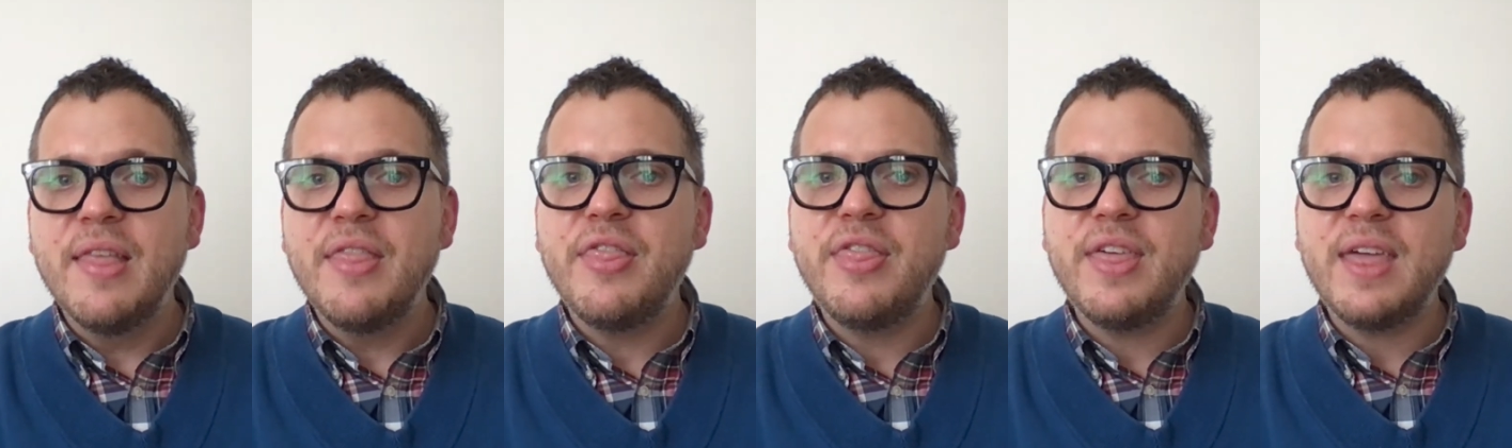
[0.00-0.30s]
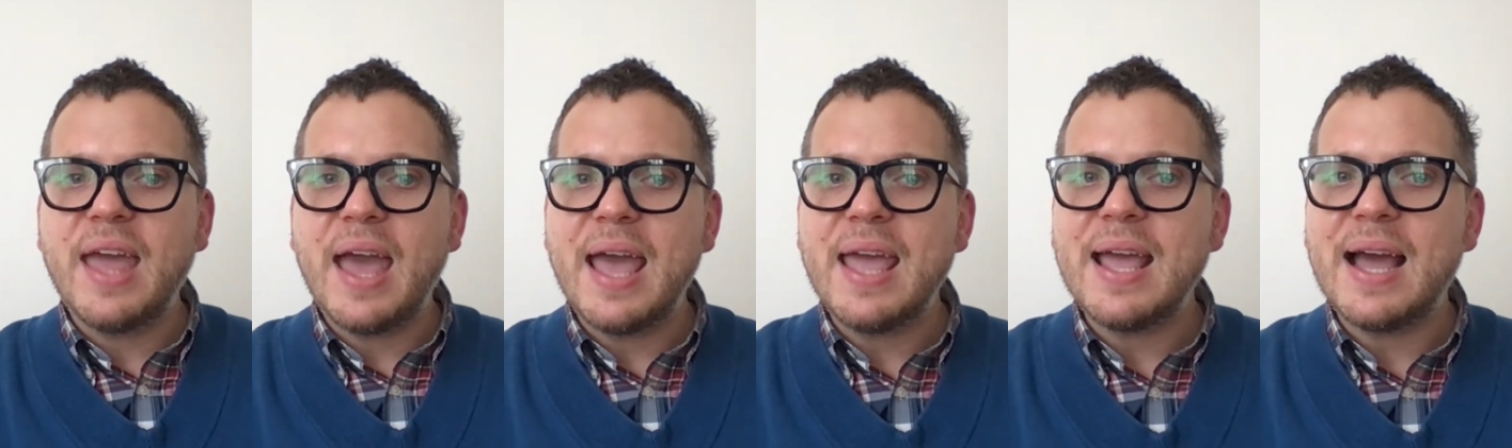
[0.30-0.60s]

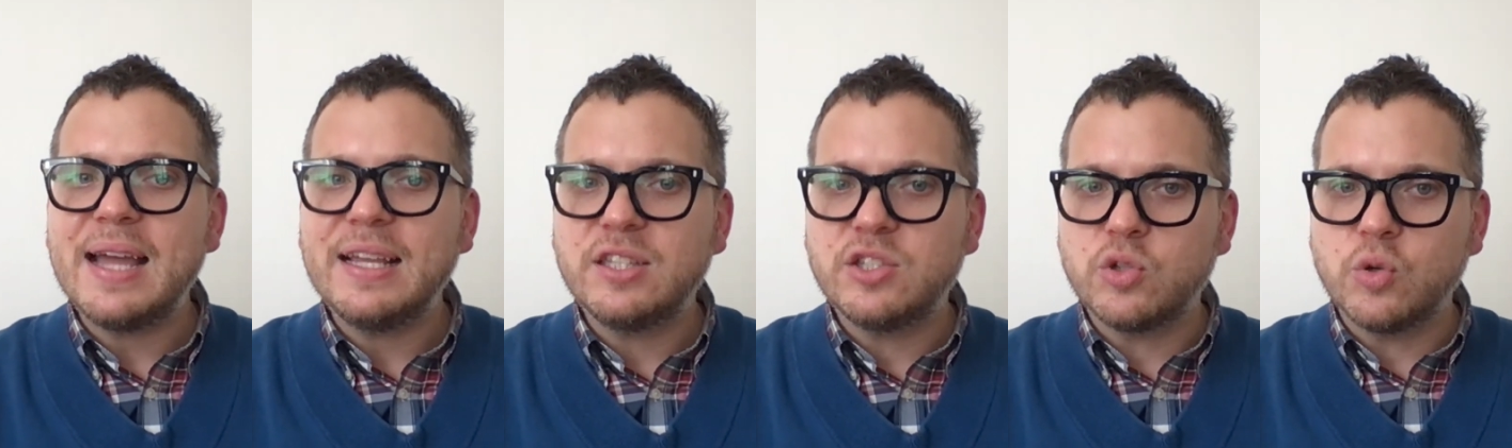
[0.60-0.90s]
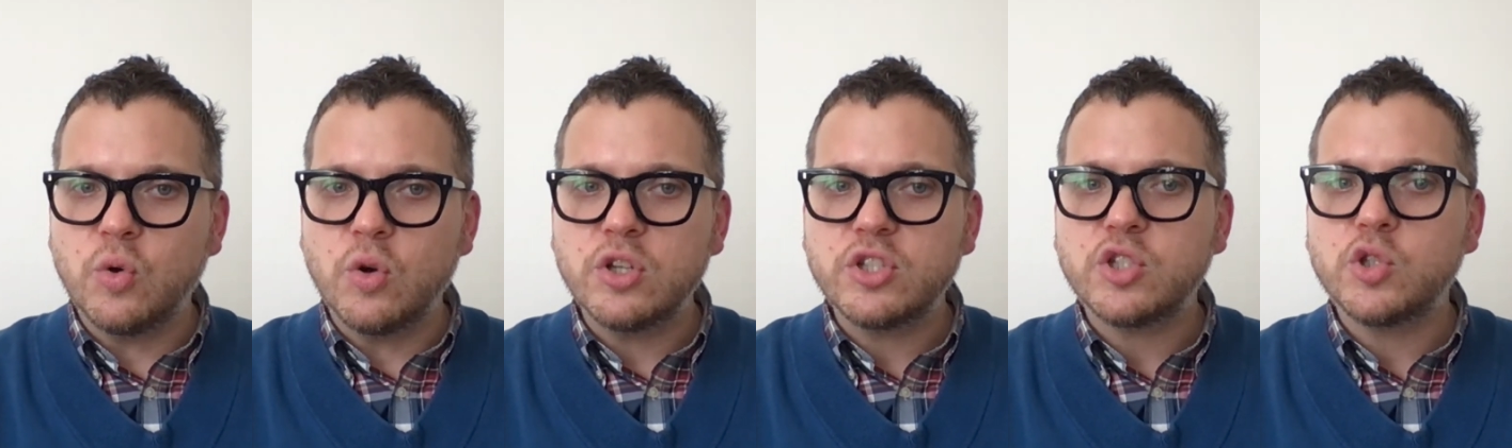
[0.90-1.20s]
the AI
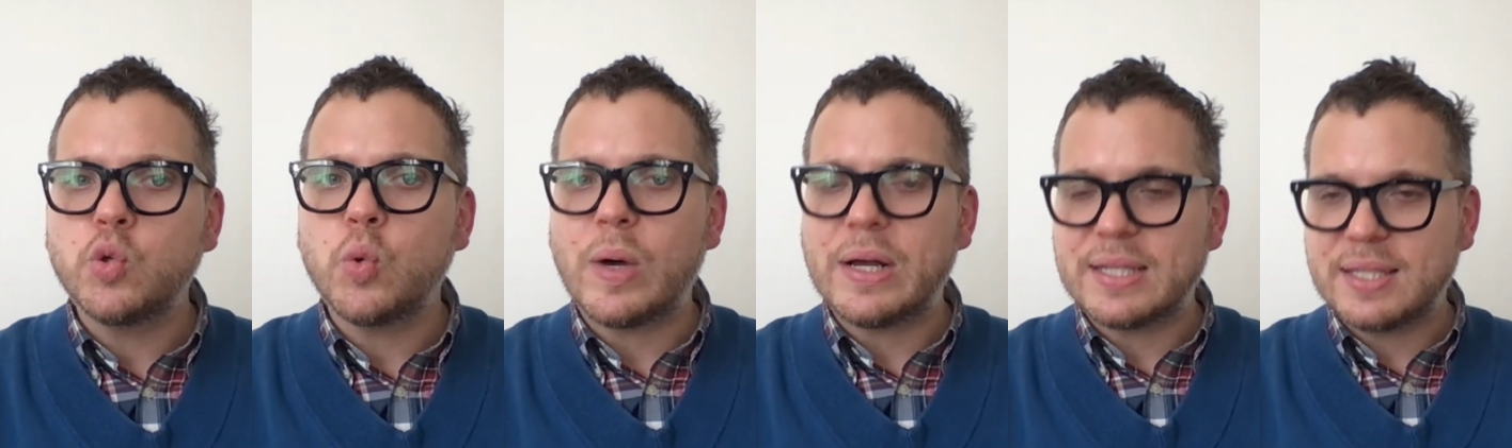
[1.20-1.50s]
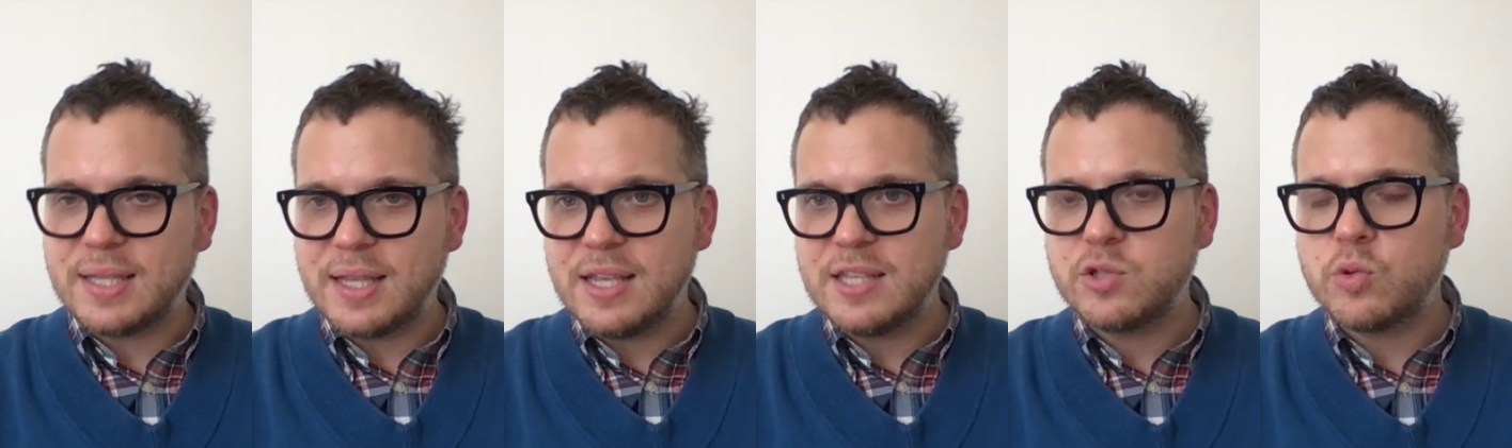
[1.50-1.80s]
tools to
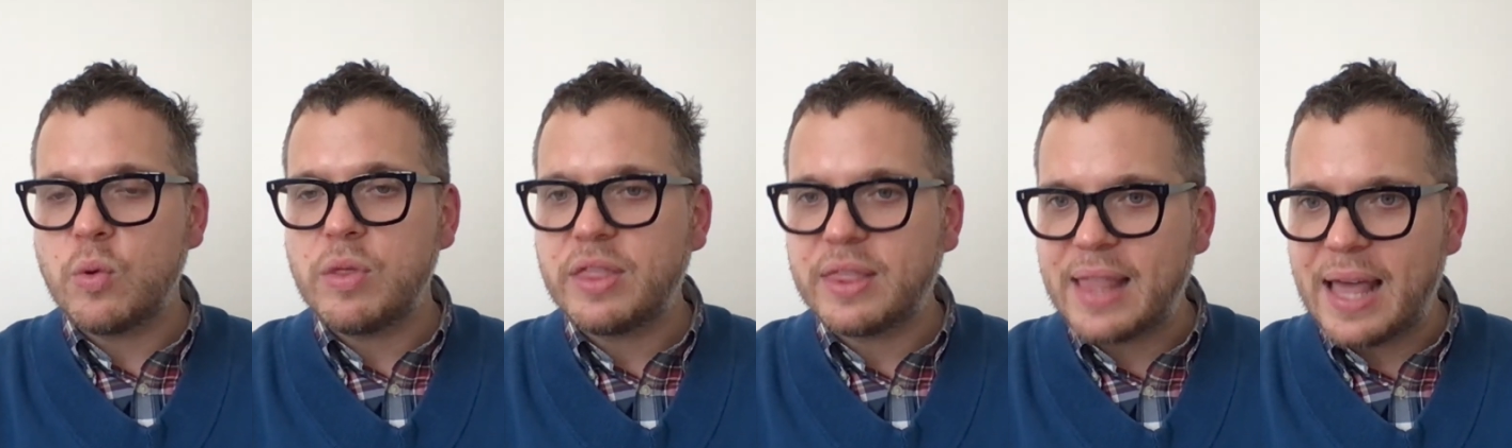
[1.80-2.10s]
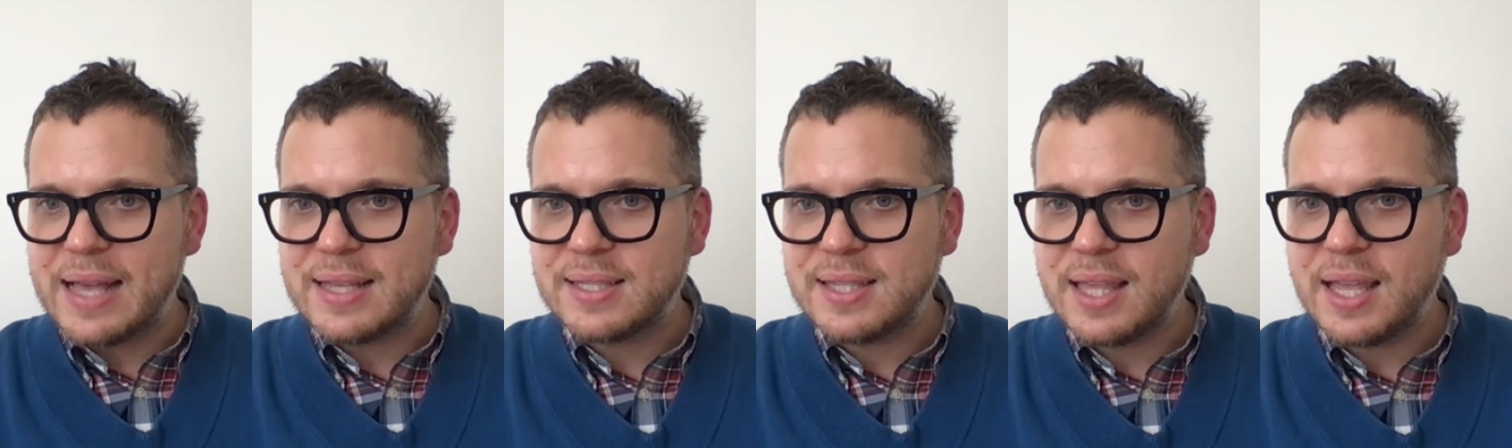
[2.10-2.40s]
assist with
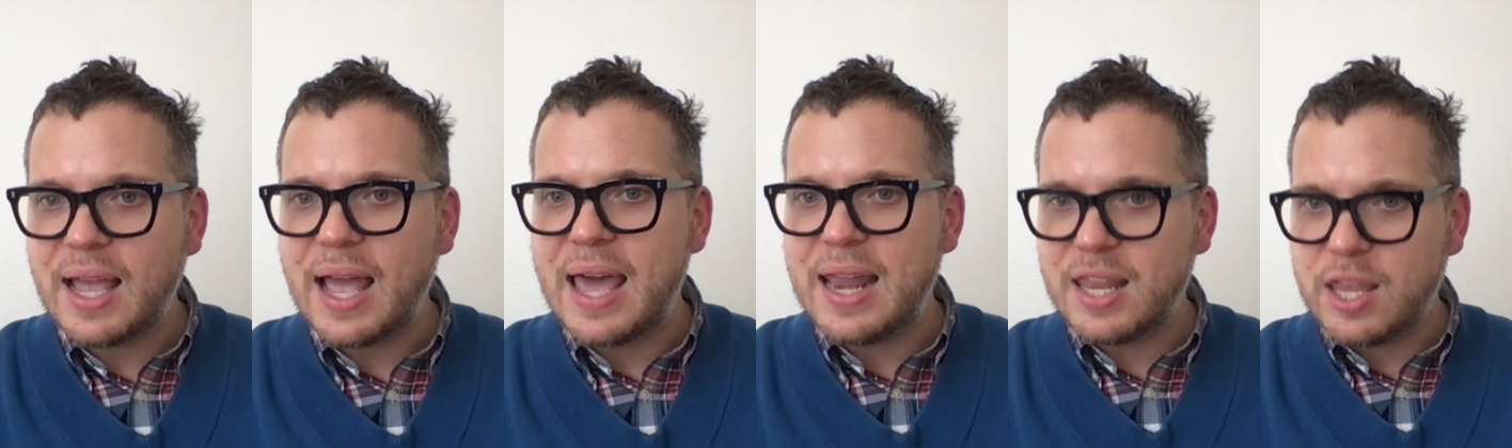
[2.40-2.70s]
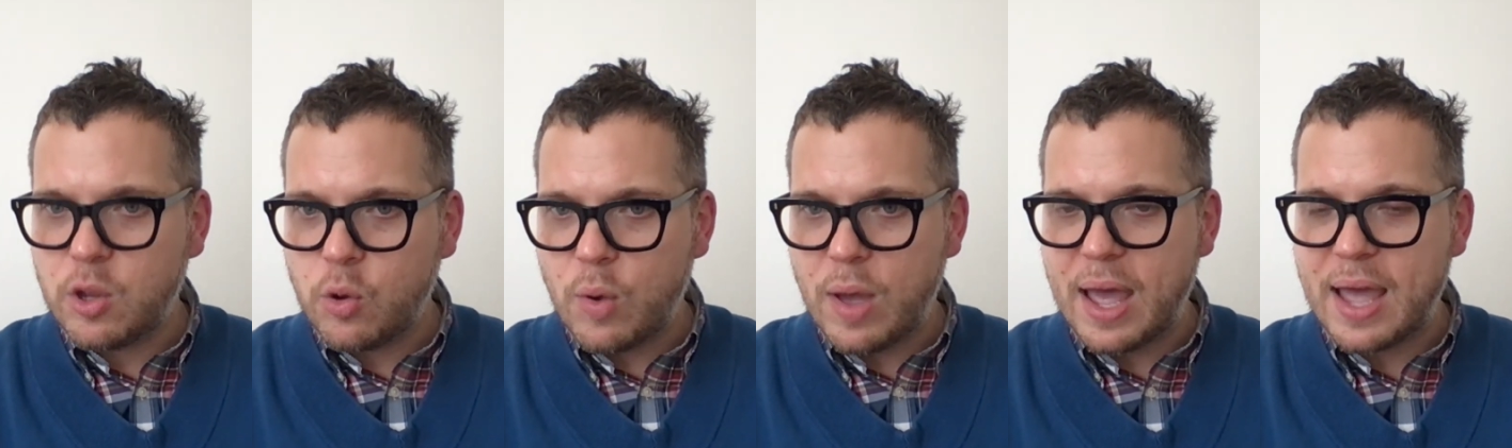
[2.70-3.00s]
testing
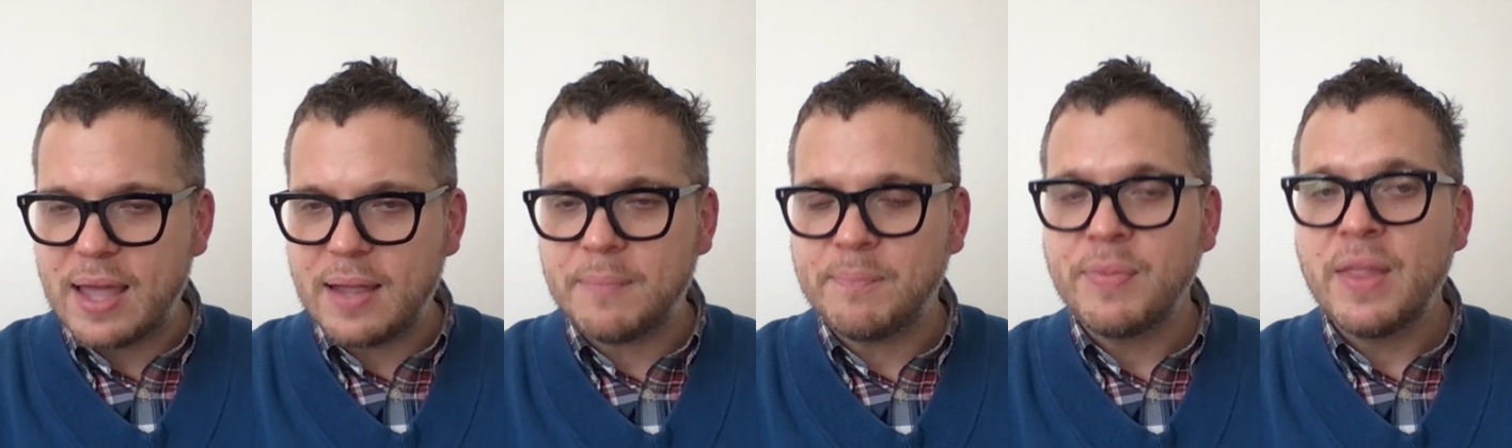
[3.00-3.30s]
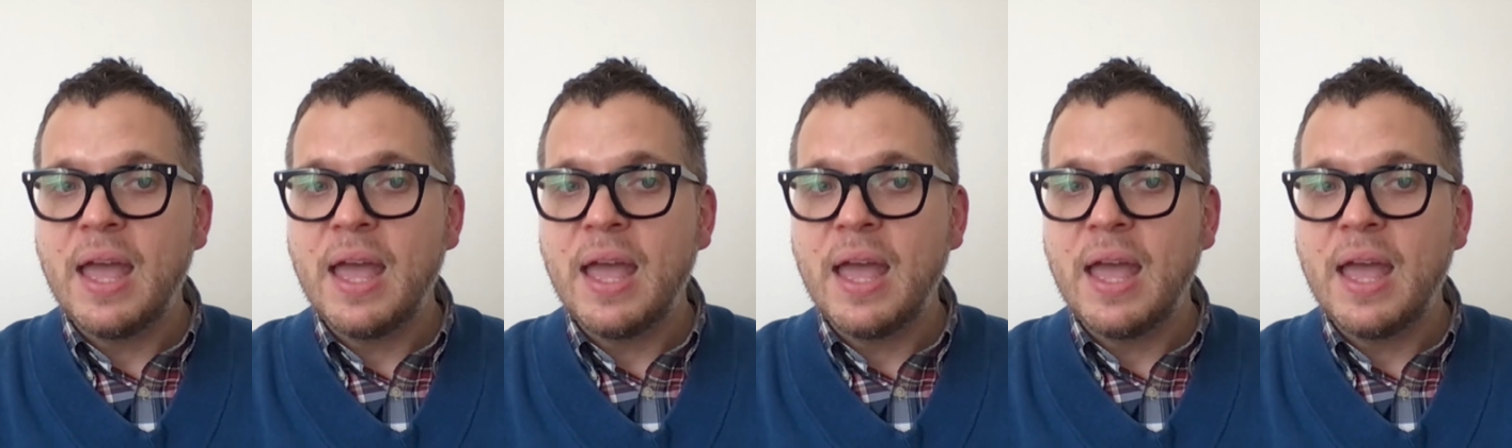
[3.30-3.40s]
and QA.